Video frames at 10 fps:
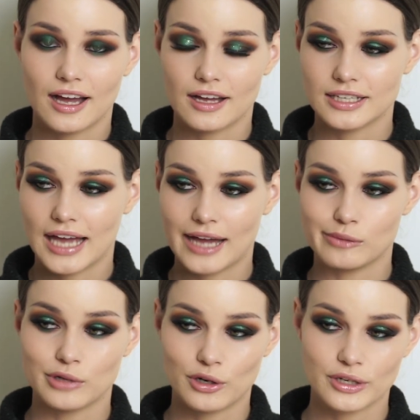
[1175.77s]
I
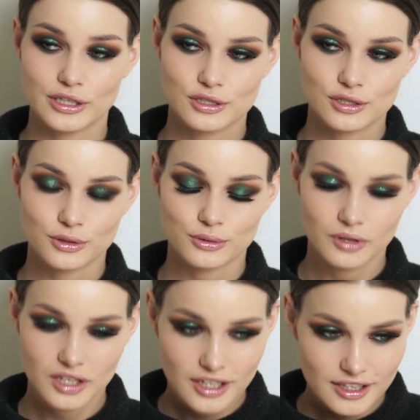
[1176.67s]
am going
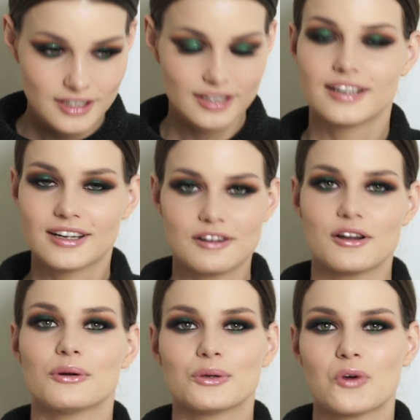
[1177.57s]
to
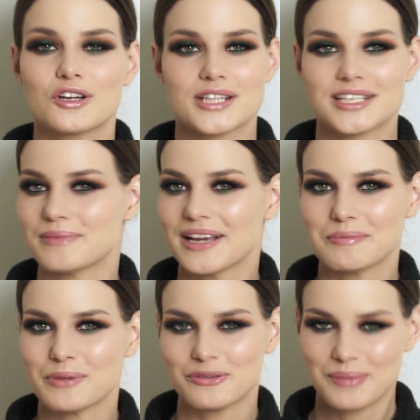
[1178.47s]
go and wash this
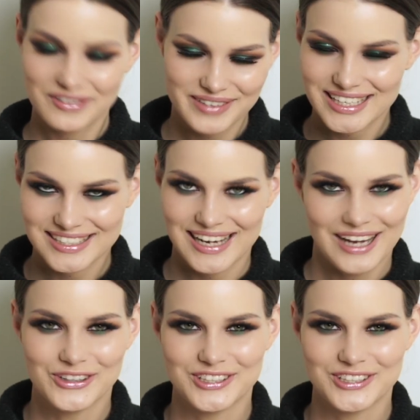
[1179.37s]
makeup off my face now.